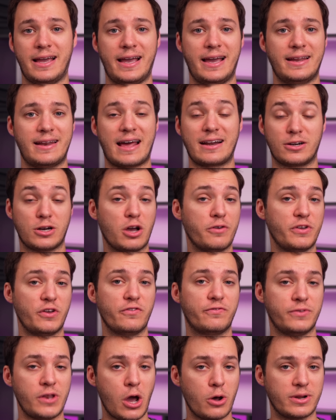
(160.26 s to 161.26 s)
and I don't know if
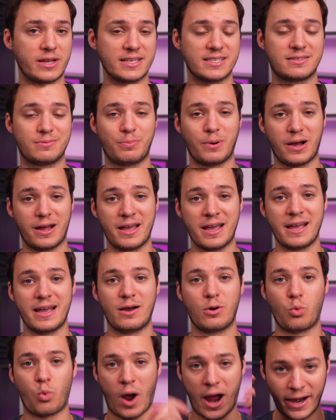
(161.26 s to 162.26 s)
you've noticed, but
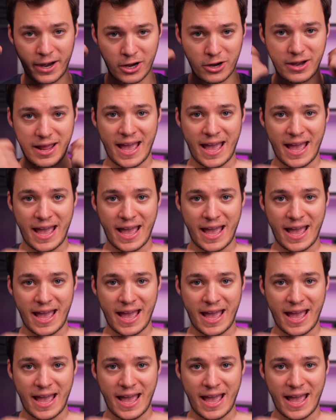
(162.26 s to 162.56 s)
wired